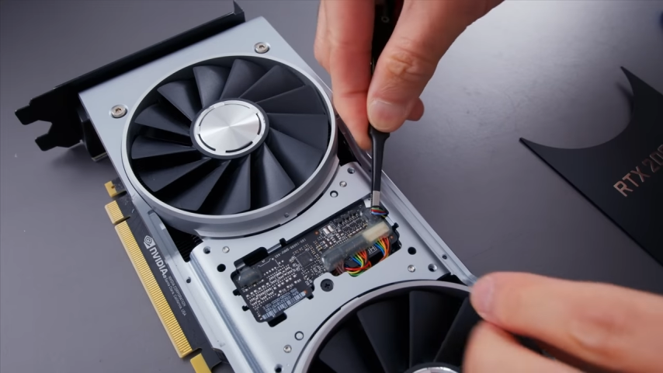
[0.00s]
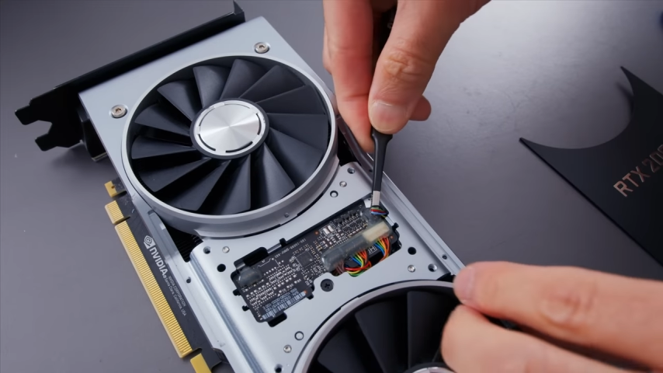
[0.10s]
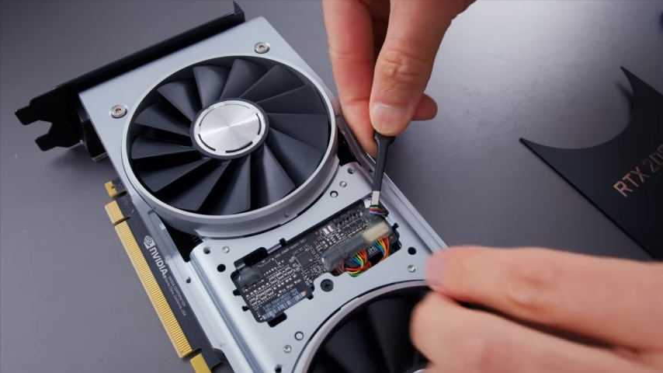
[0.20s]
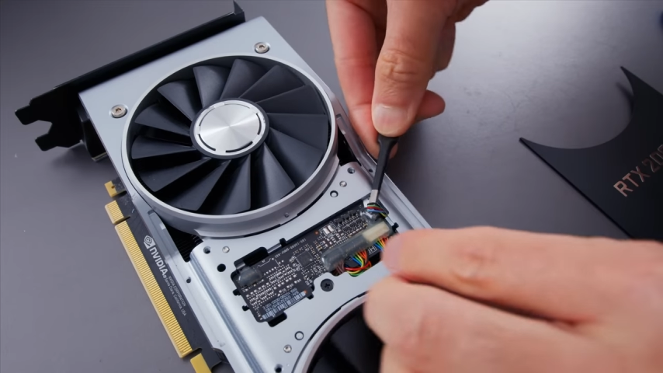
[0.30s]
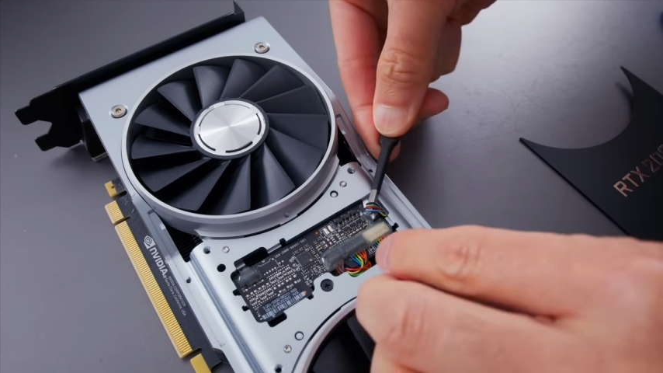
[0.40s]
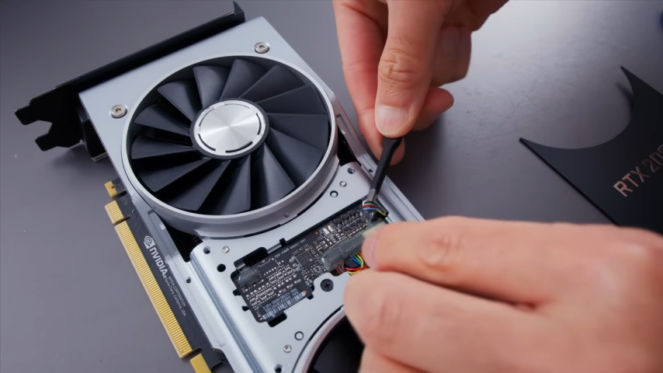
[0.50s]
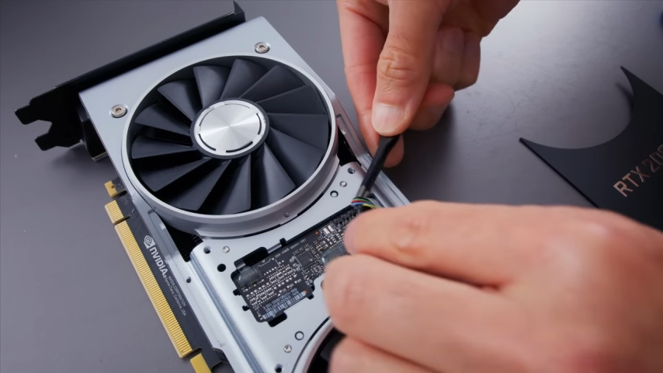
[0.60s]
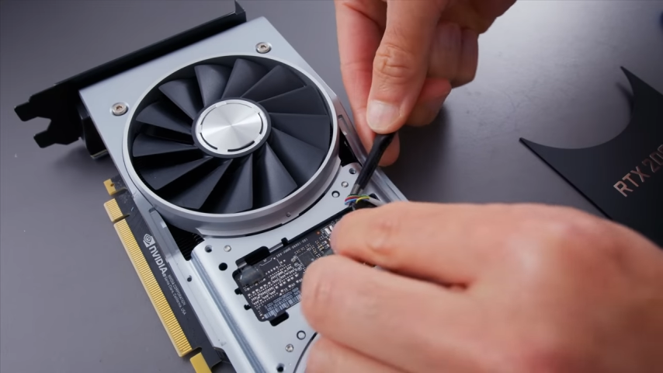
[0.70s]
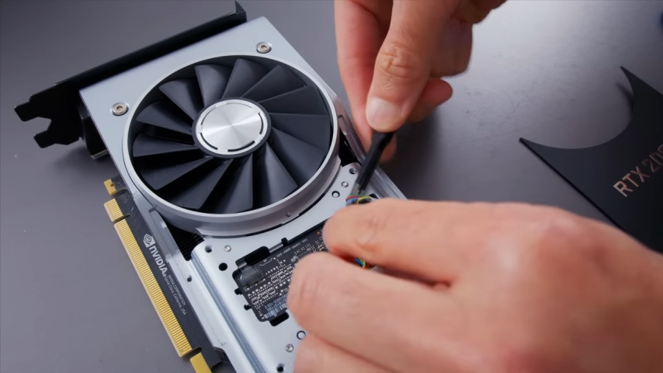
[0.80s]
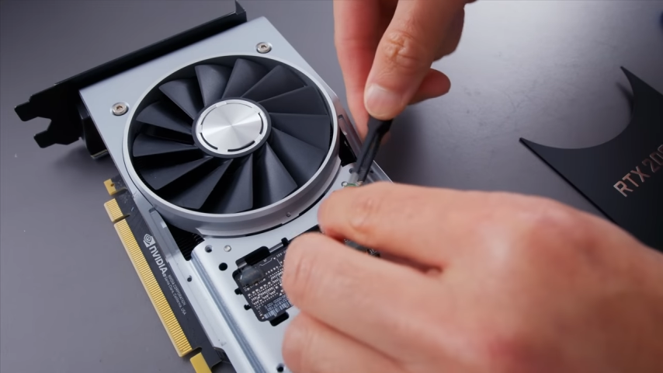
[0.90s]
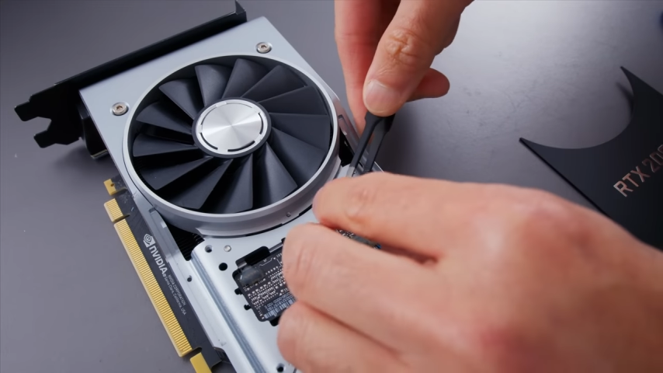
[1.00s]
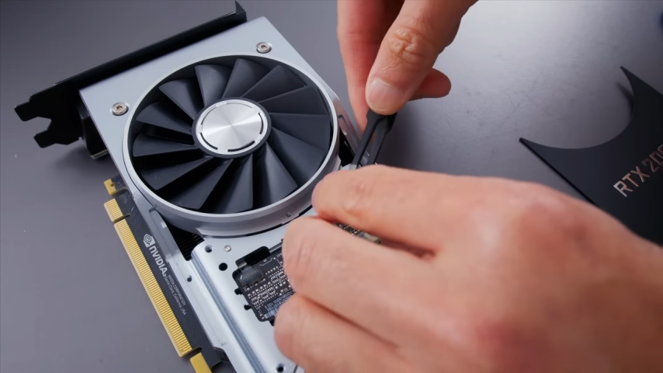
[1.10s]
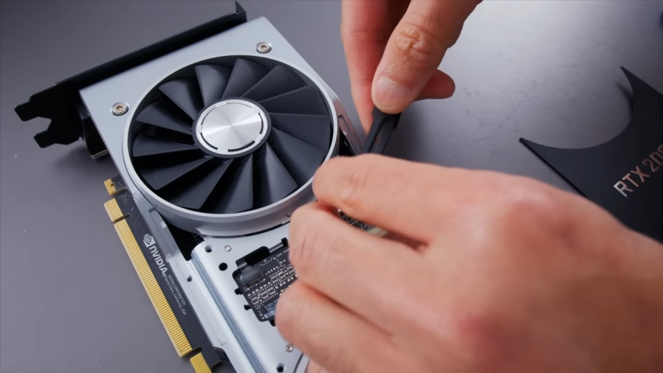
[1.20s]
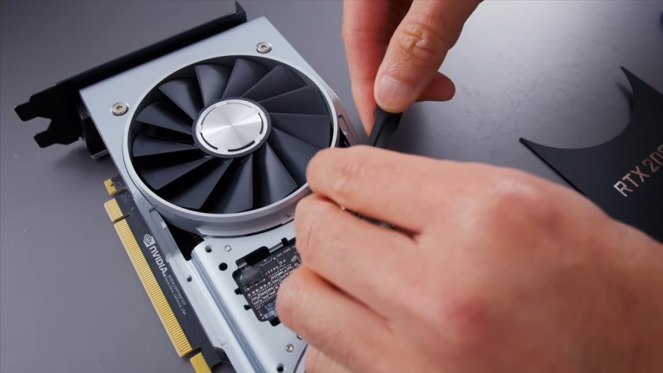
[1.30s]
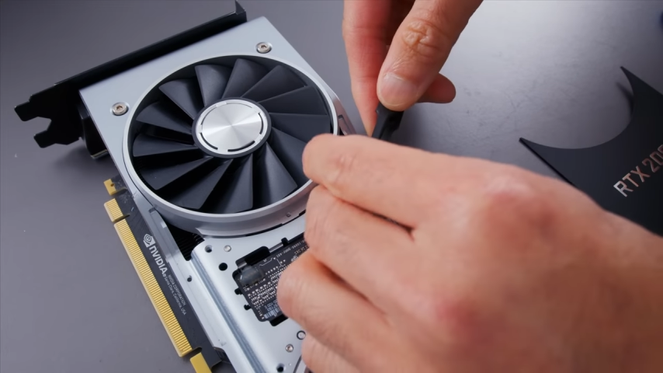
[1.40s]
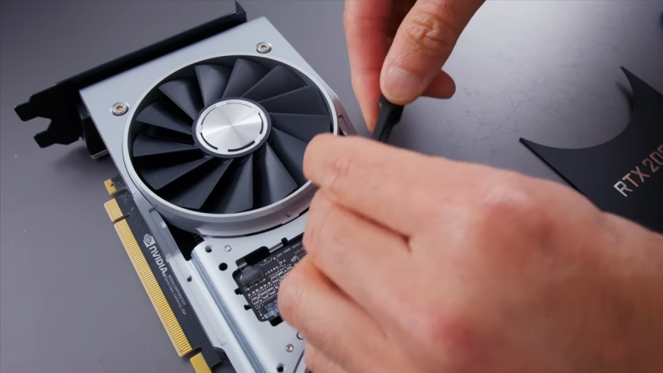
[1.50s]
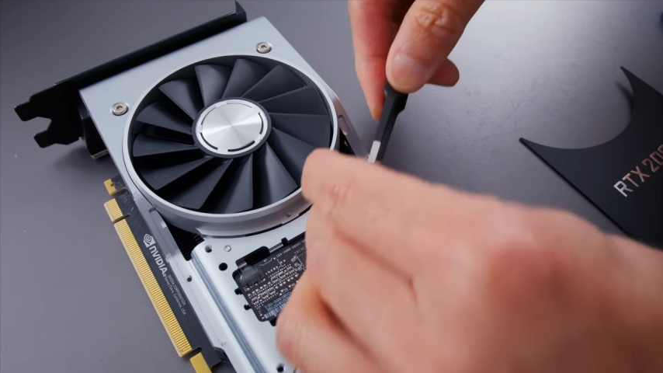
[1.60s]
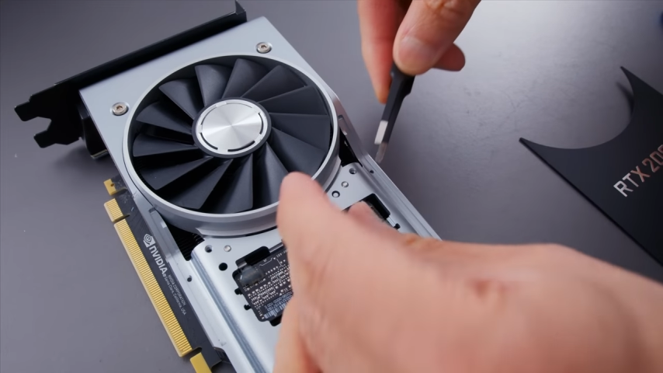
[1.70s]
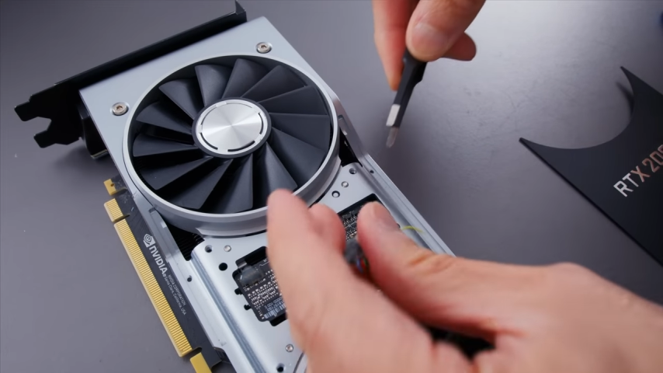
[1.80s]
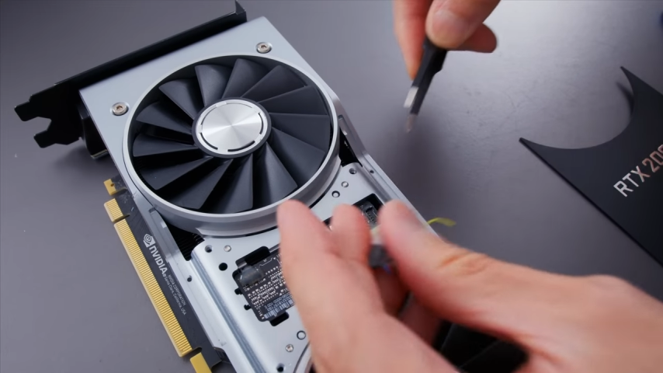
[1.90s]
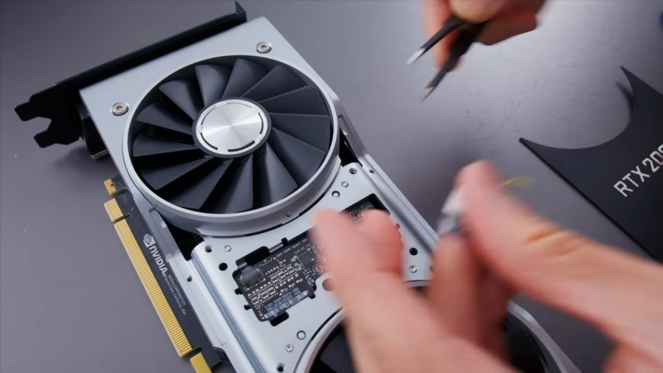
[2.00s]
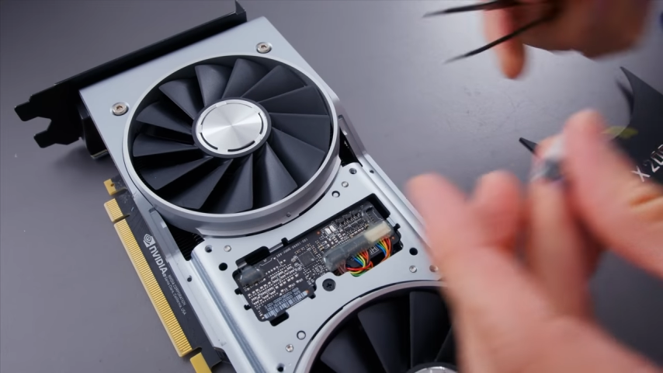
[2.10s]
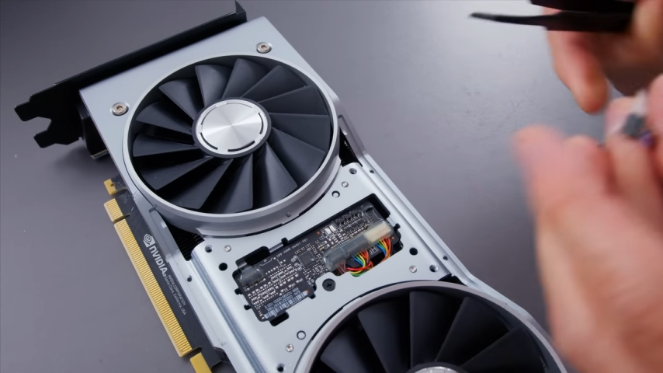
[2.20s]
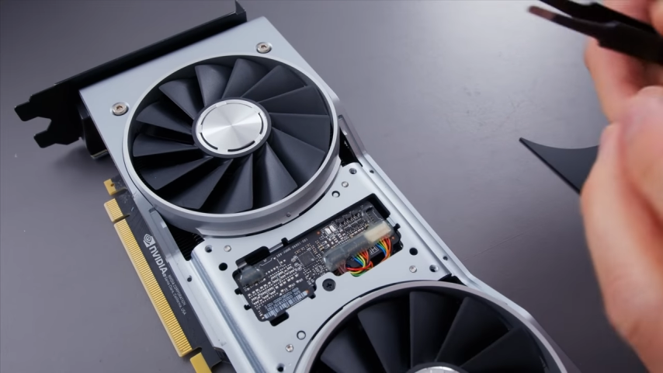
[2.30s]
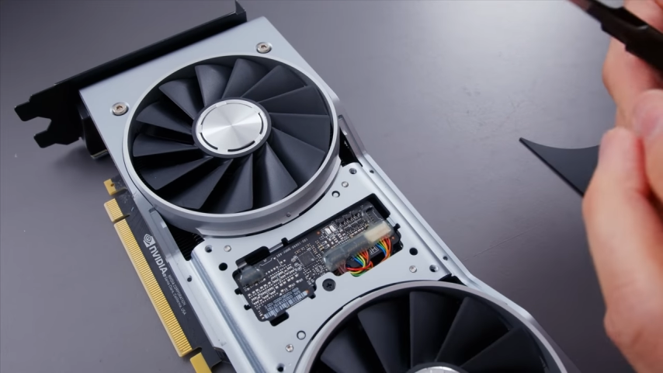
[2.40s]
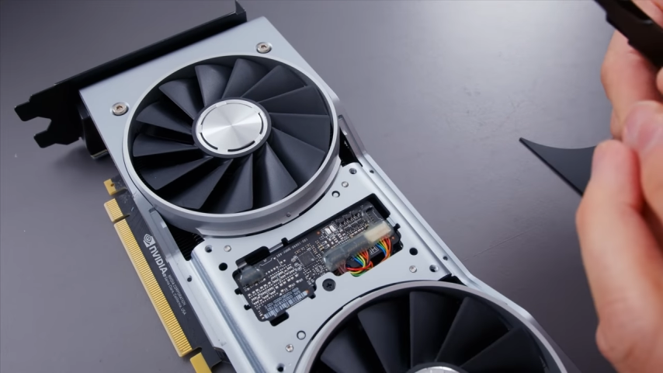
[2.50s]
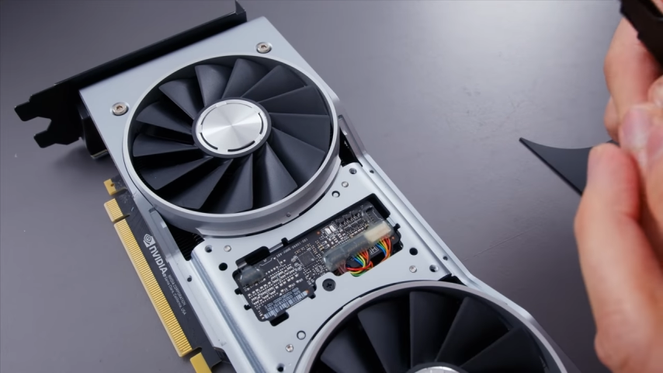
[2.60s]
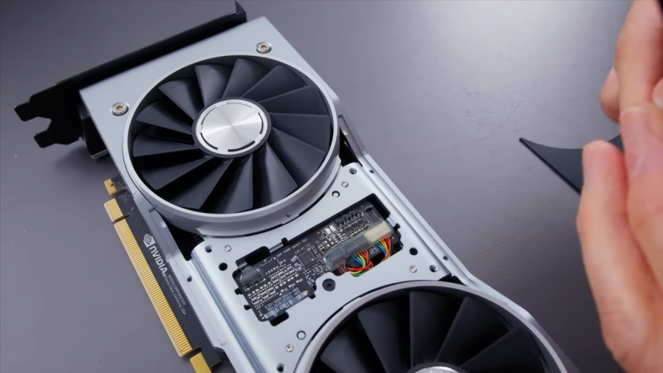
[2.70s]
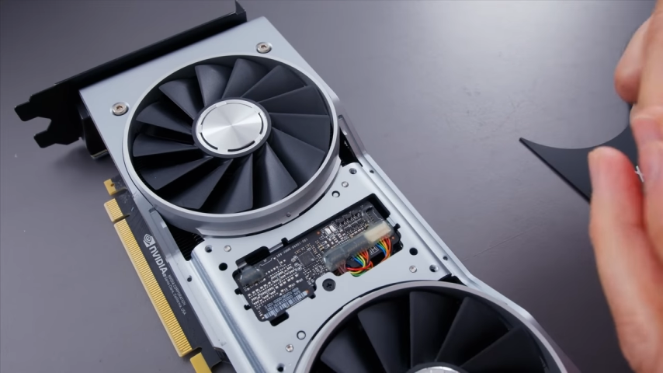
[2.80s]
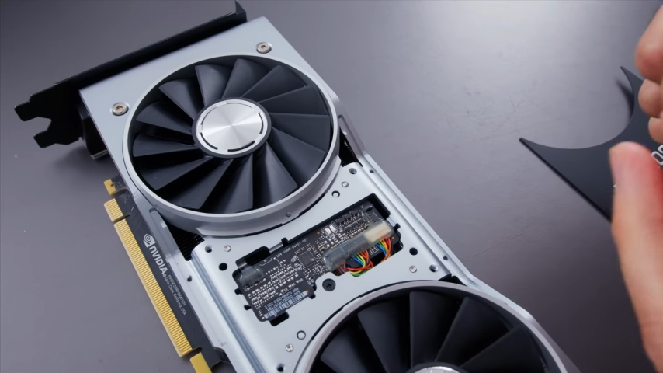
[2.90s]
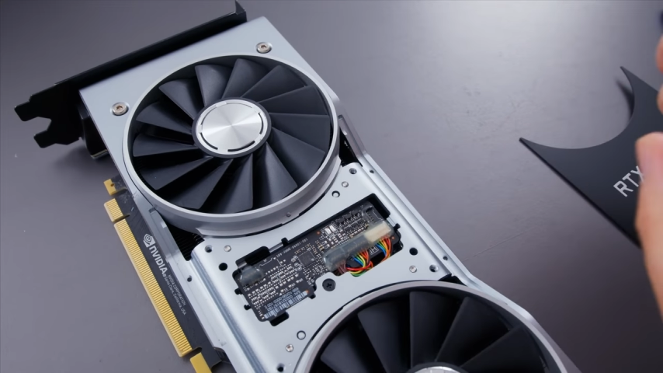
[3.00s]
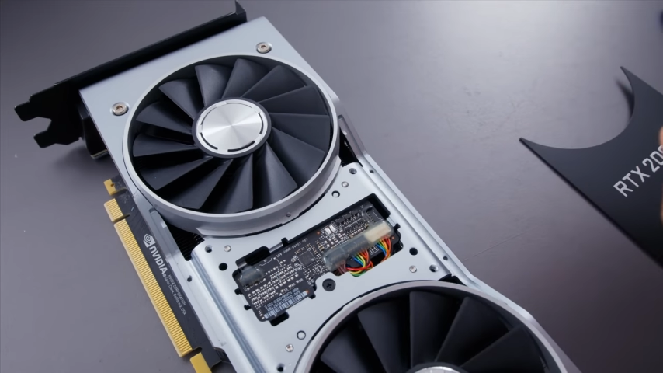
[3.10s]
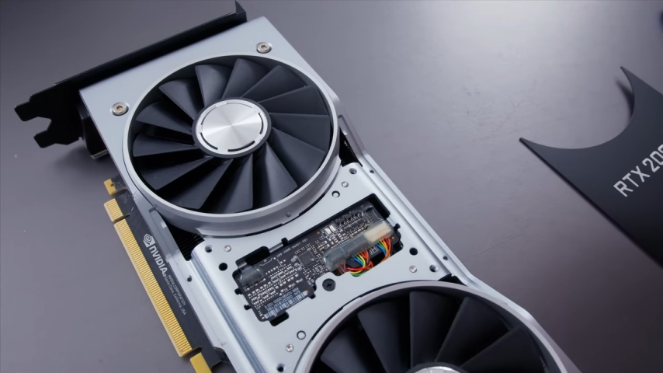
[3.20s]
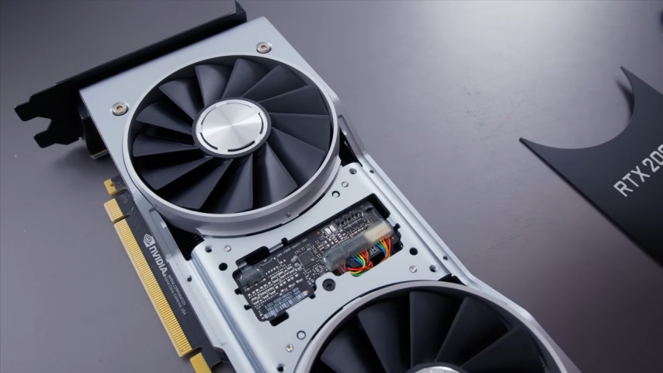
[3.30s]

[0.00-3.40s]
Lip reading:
(no speaker visible)